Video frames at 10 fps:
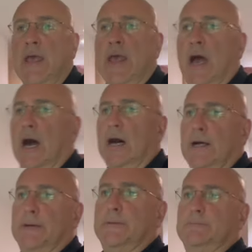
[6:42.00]

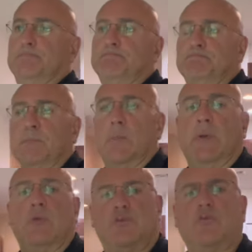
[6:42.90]

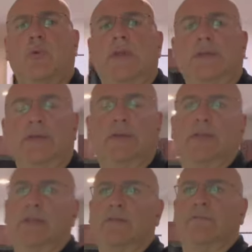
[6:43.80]
But just wait until the
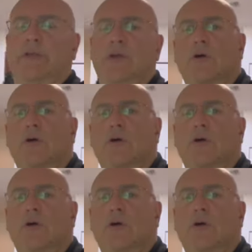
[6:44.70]
end of the video.